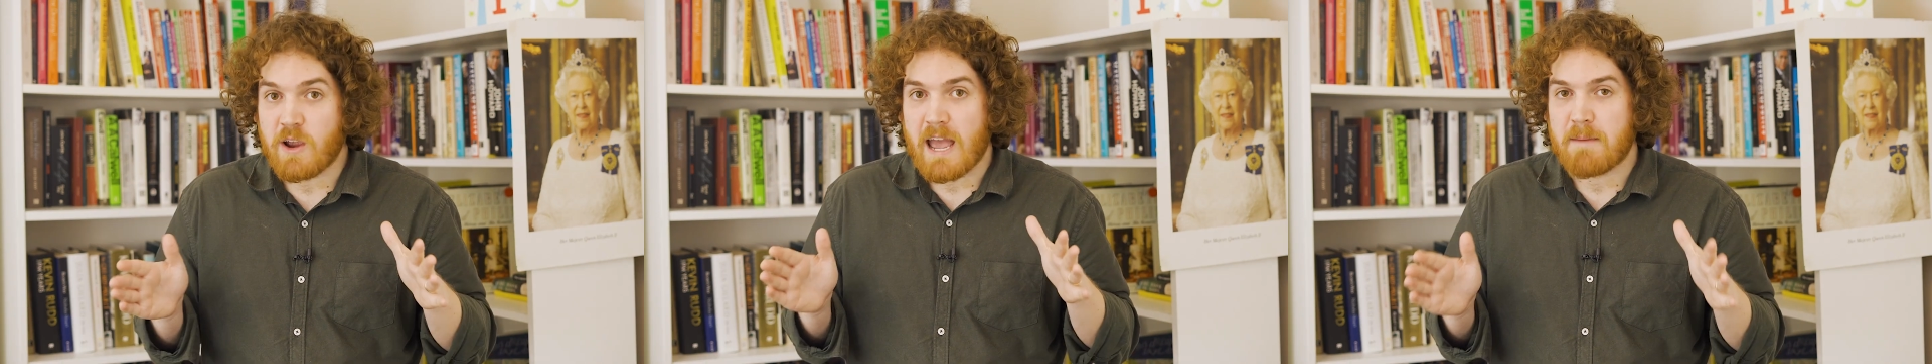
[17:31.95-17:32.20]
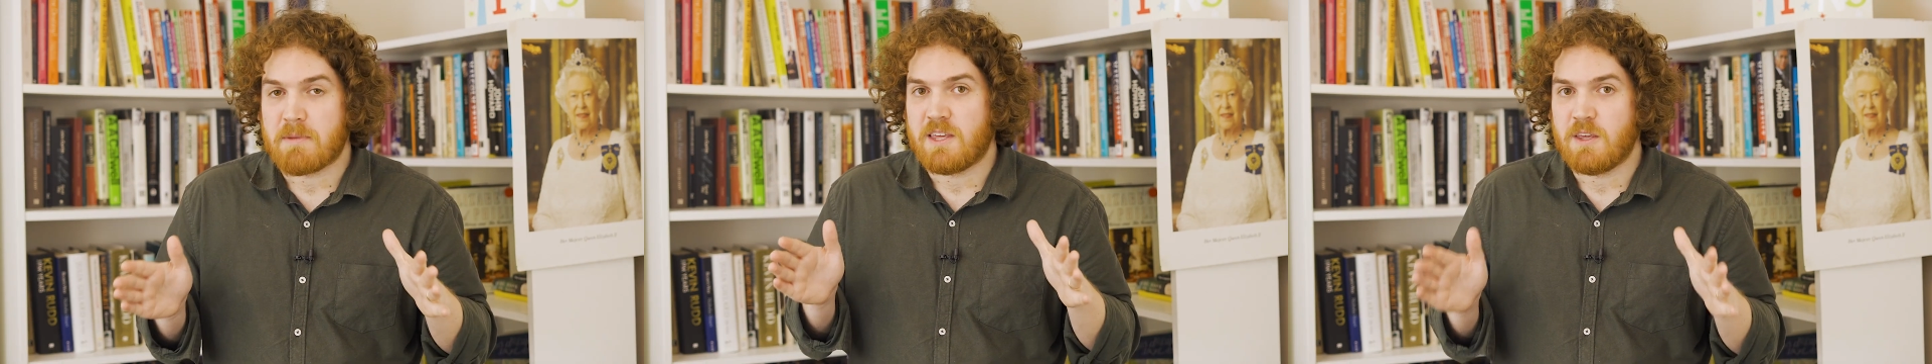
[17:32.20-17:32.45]

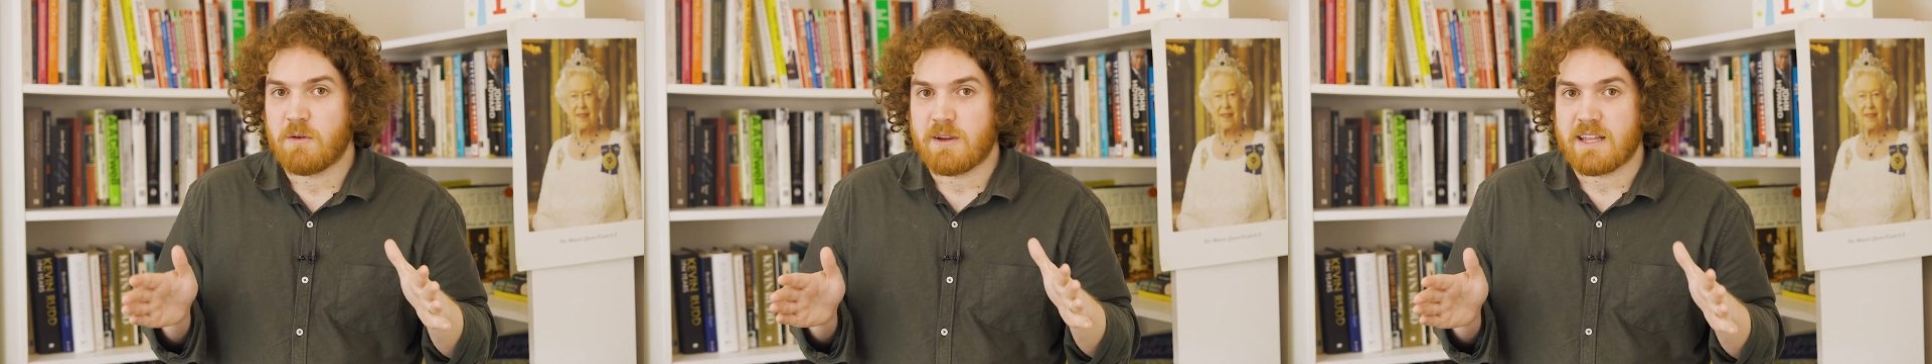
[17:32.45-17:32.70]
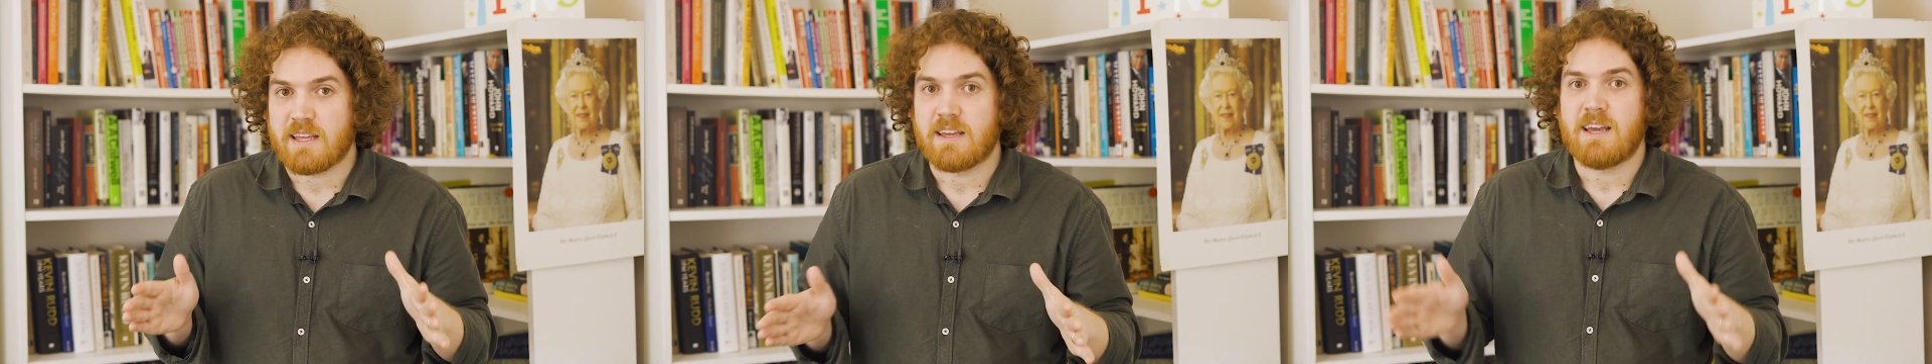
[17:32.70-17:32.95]

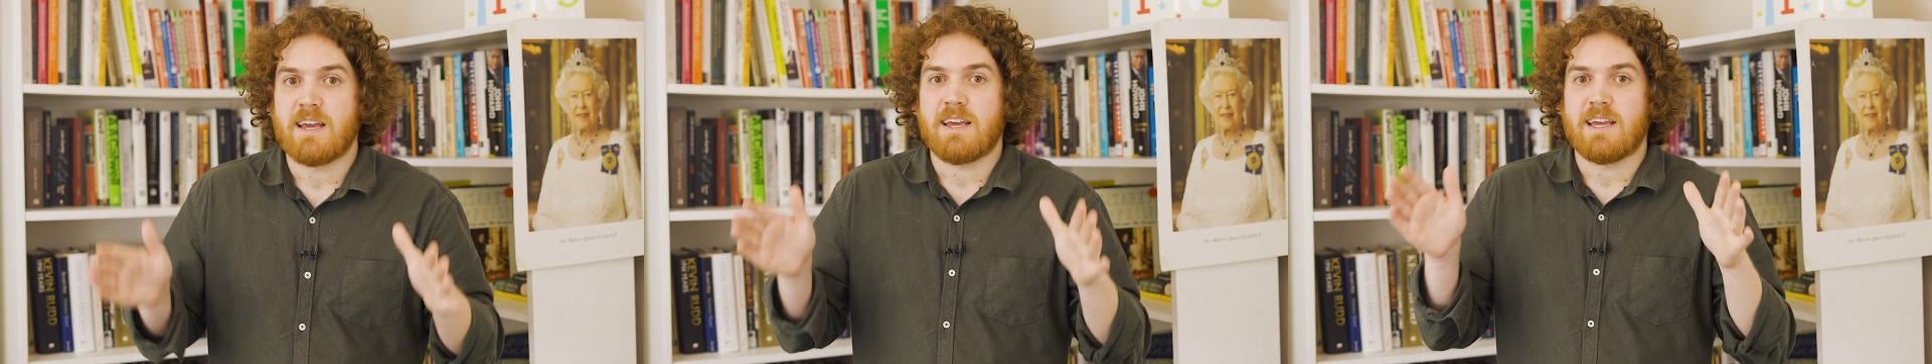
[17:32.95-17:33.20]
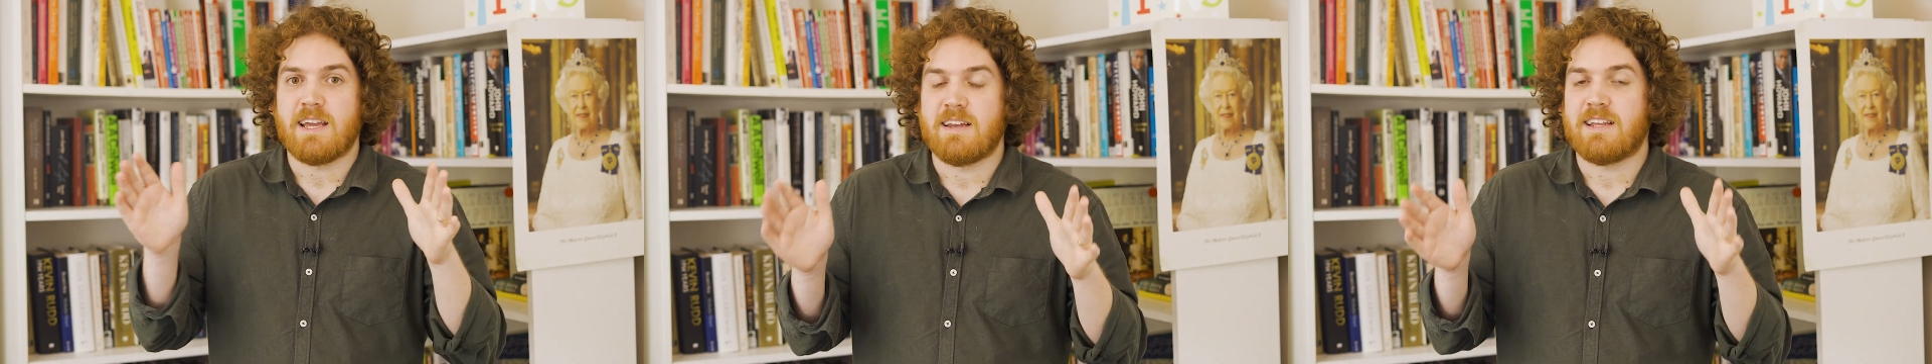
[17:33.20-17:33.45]
ambiguity
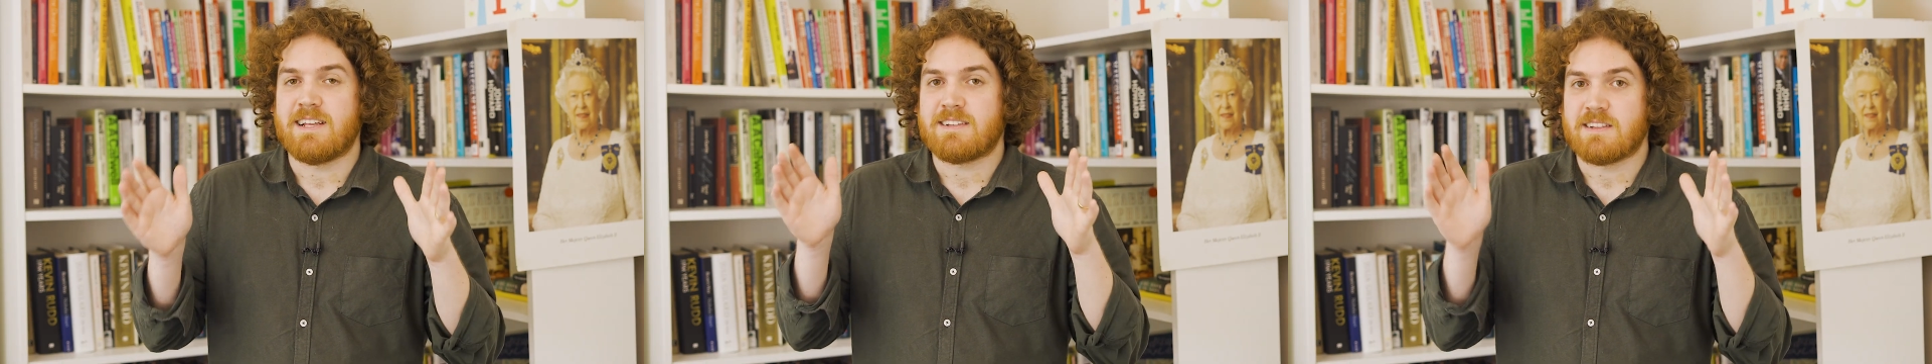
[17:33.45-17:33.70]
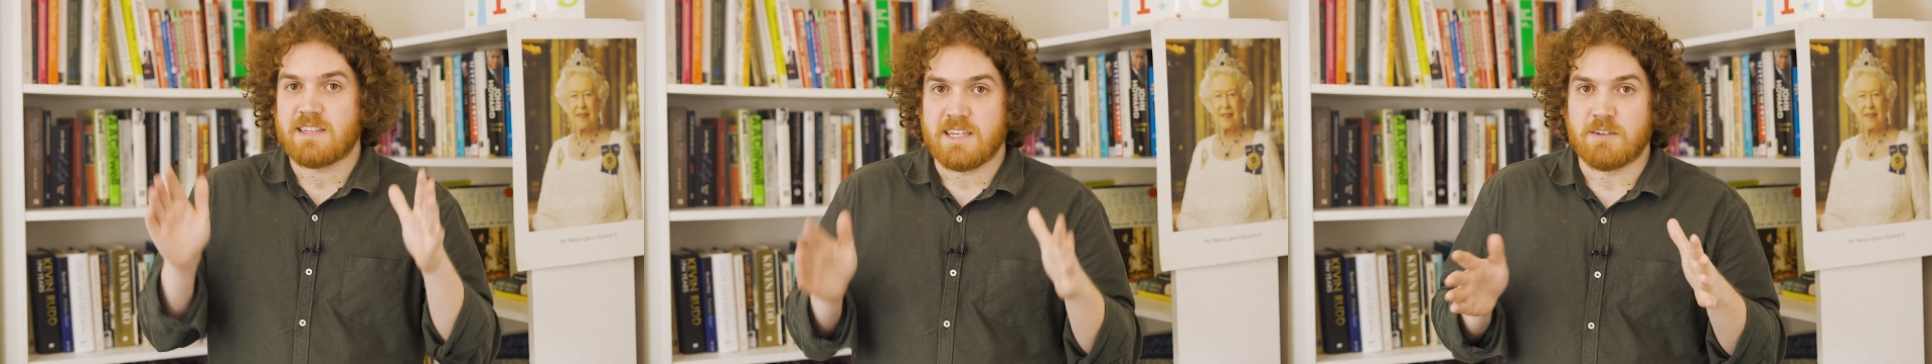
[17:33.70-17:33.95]
in
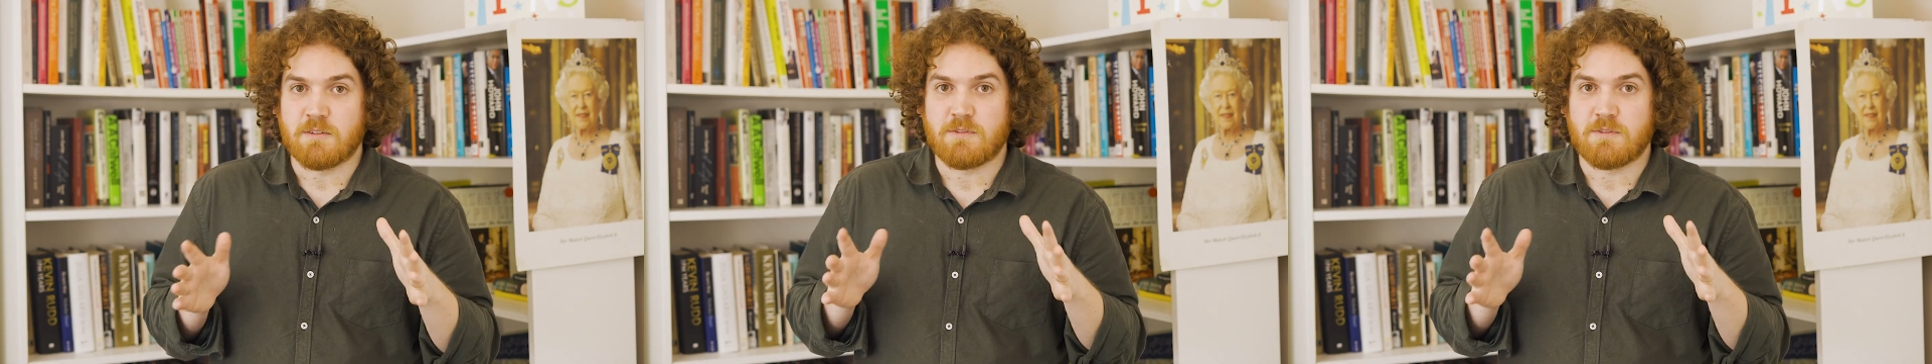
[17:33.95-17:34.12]
its legal